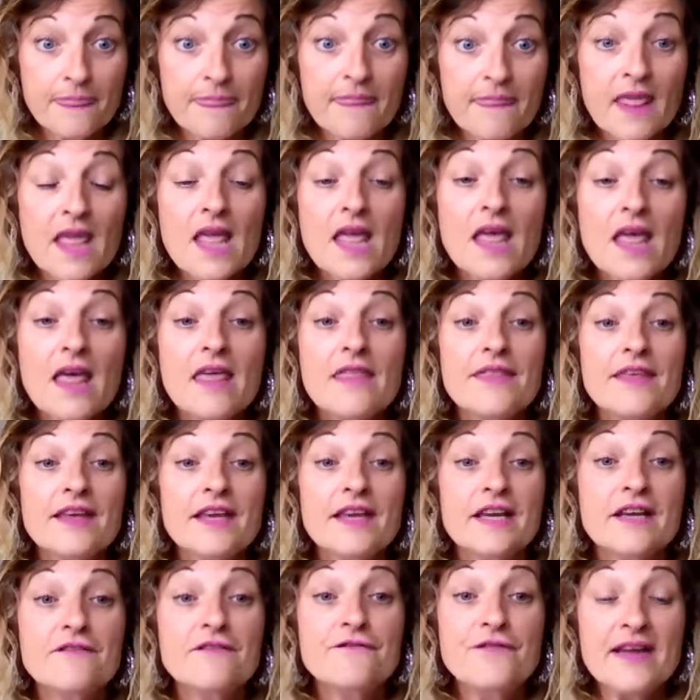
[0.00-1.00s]
Okay. They
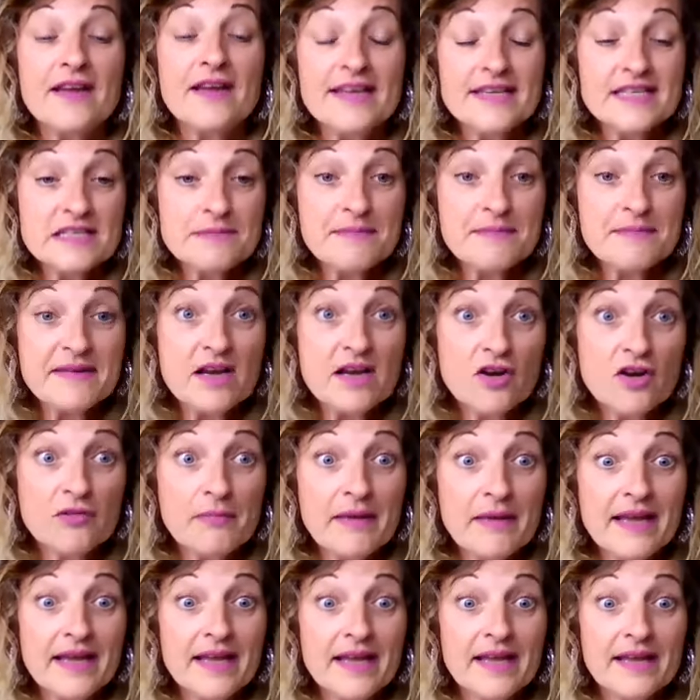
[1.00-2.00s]
can find me on
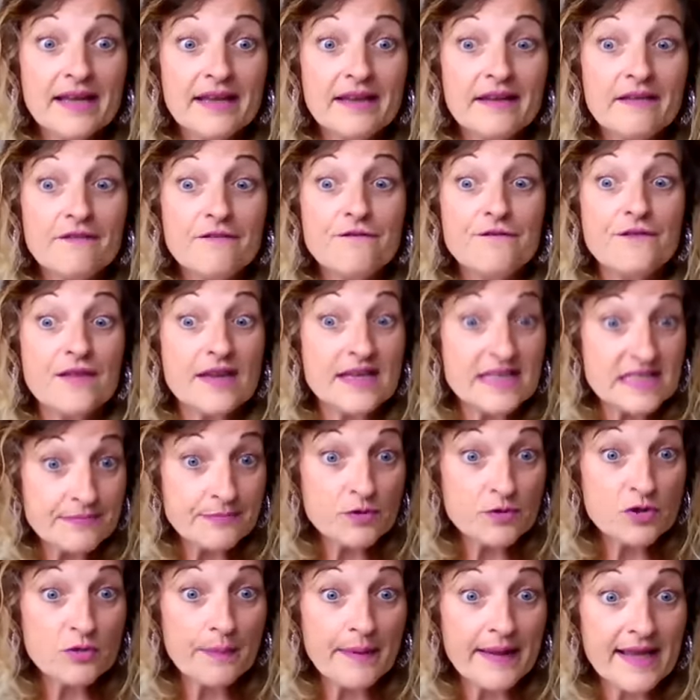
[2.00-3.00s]
my
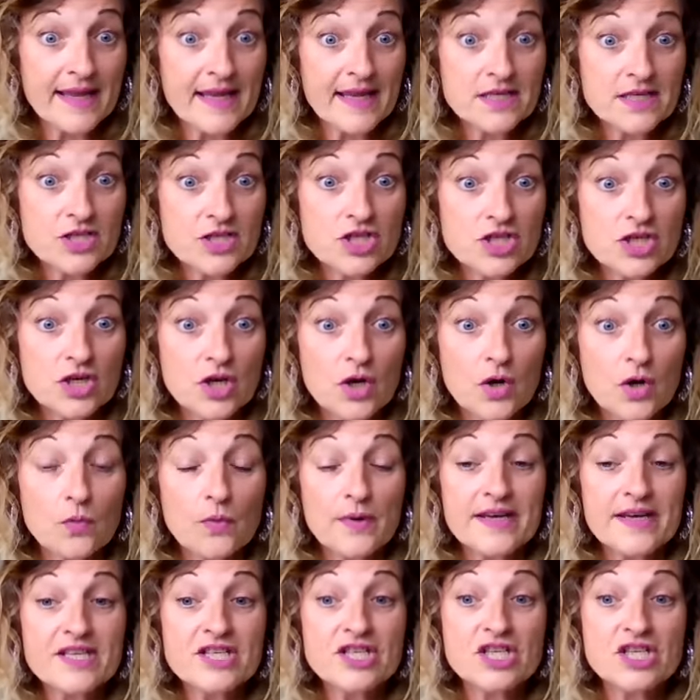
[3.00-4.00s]
Facebook page,
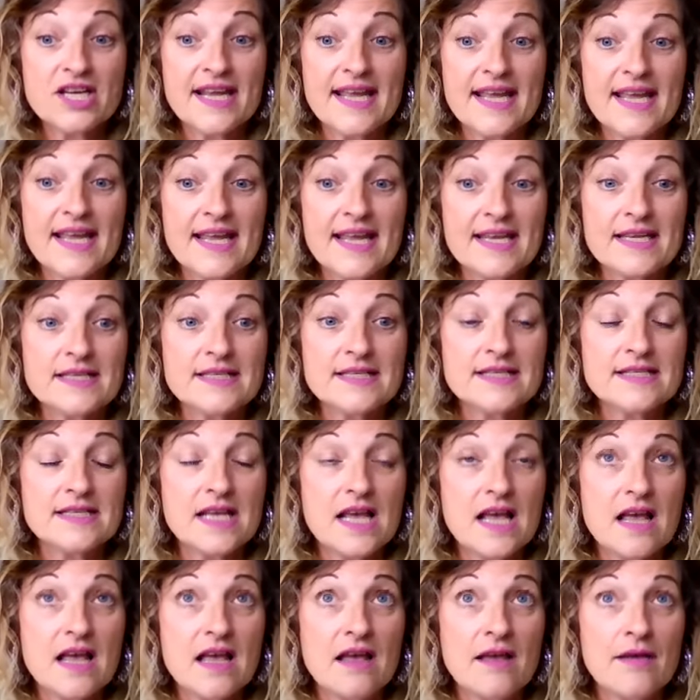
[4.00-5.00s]
which is
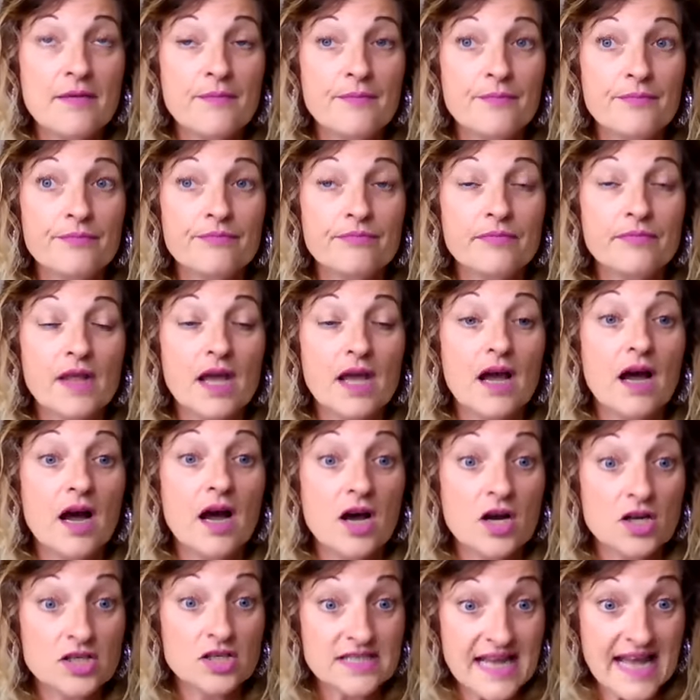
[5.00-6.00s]
um,
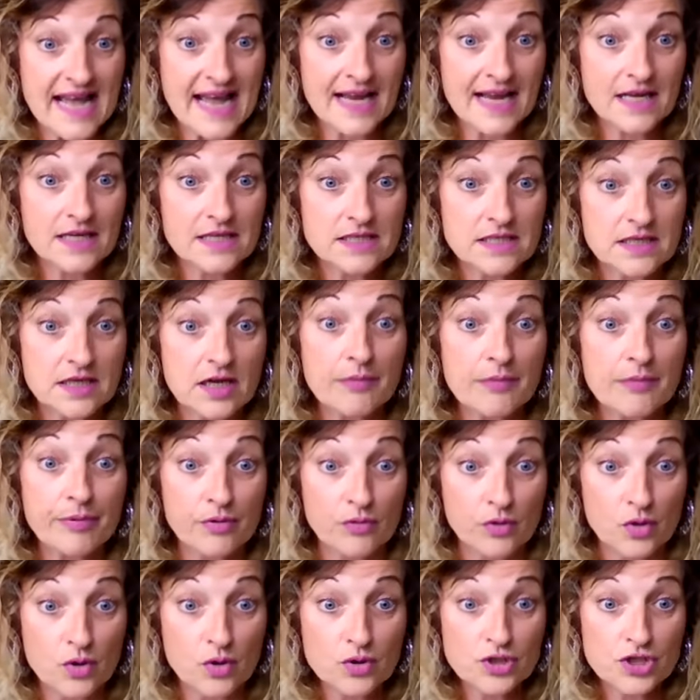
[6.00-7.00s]
Heart Act
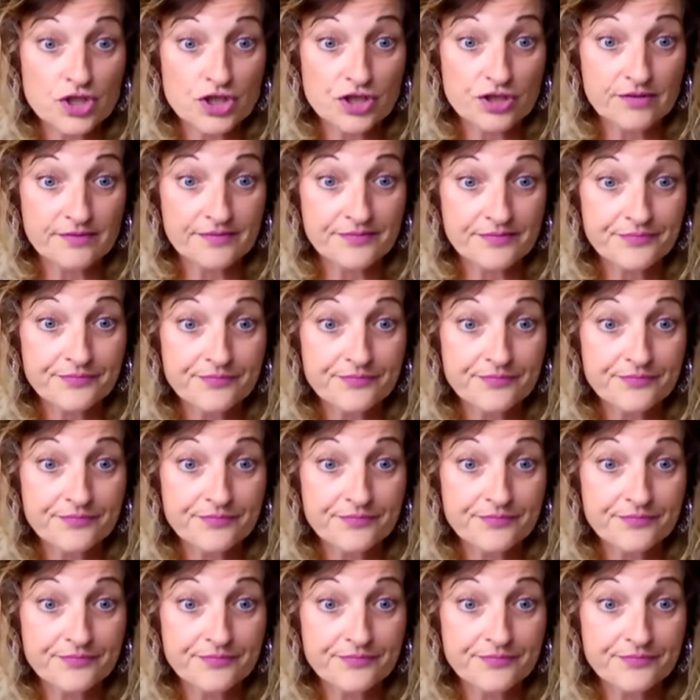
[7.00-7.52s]
Approach.